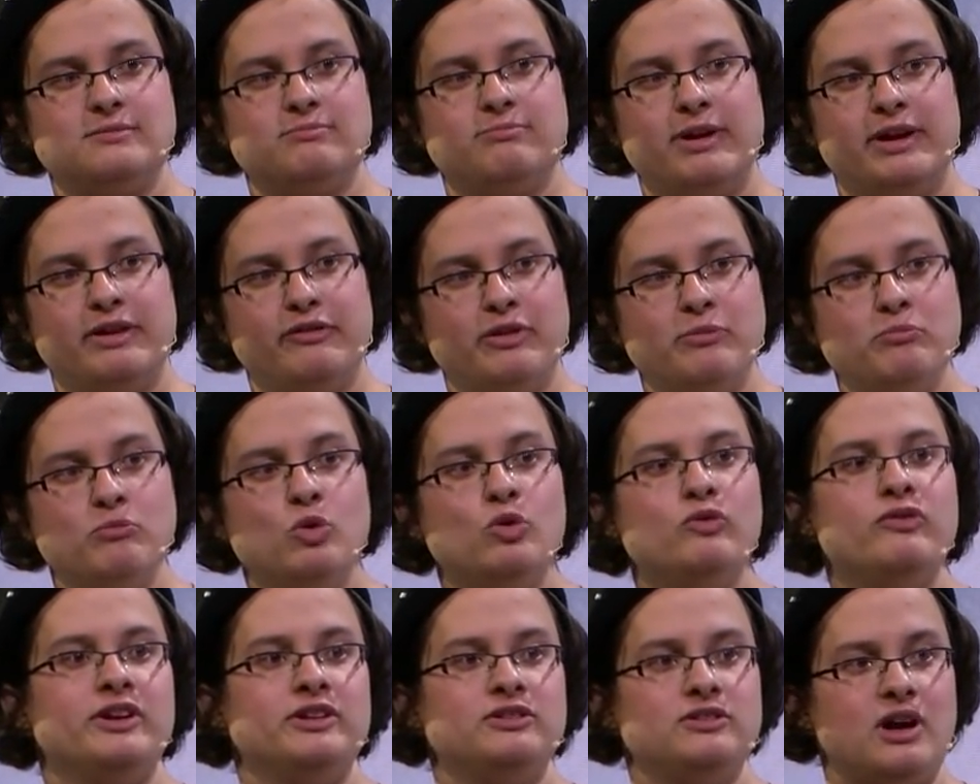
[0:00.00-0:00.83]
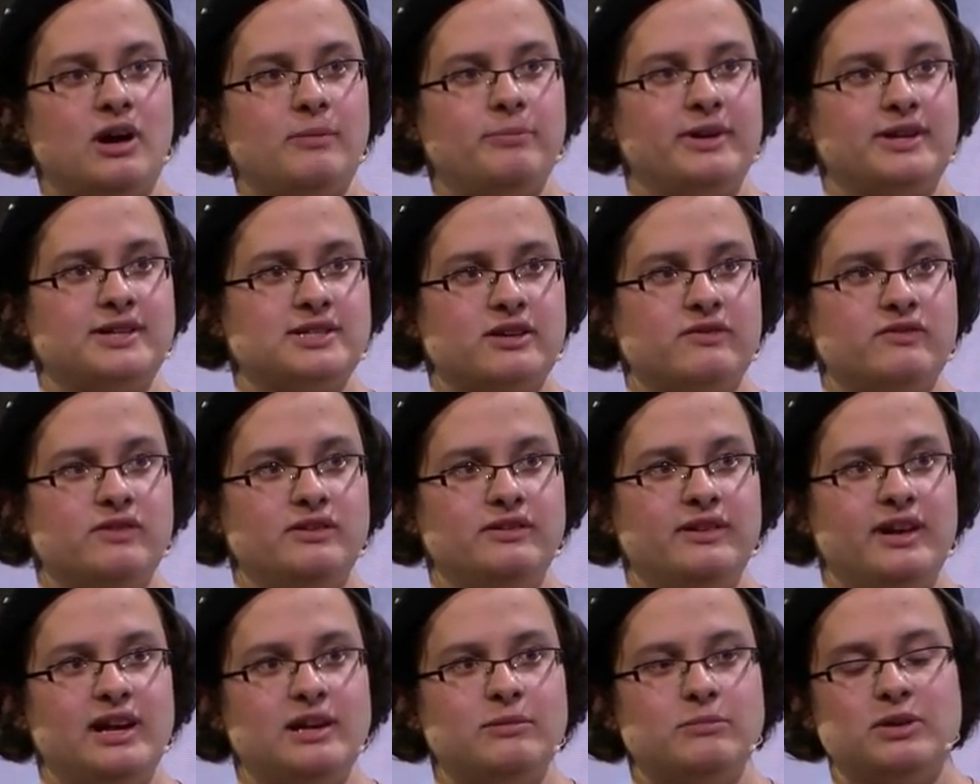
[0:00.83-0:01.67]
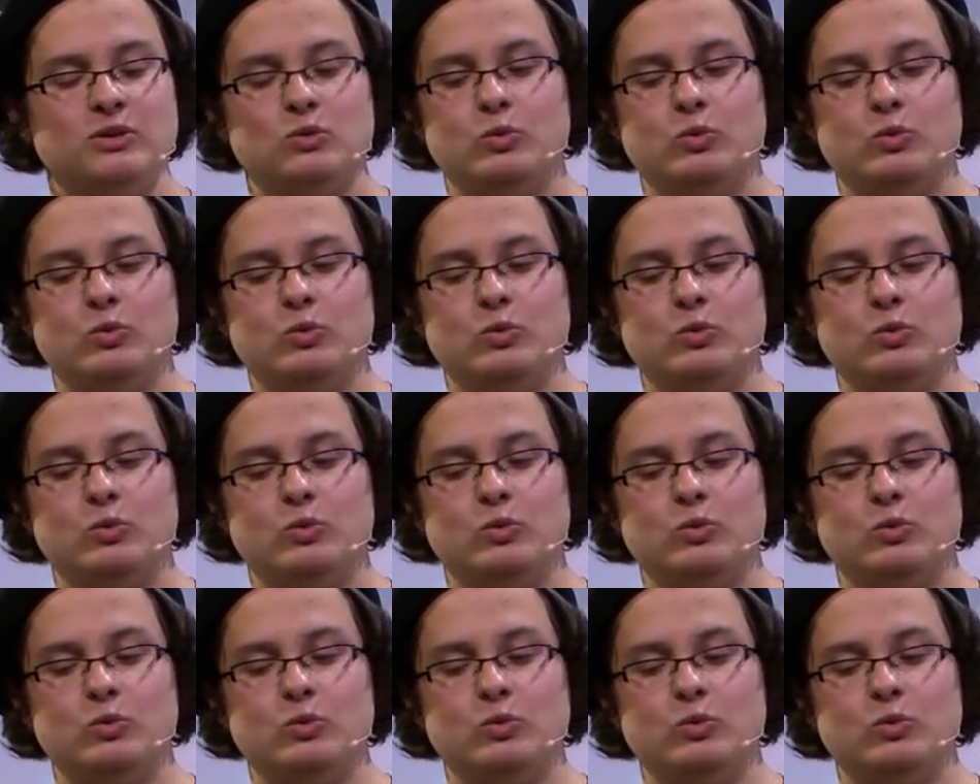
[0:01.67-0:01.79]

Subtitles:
by removing topics off the table.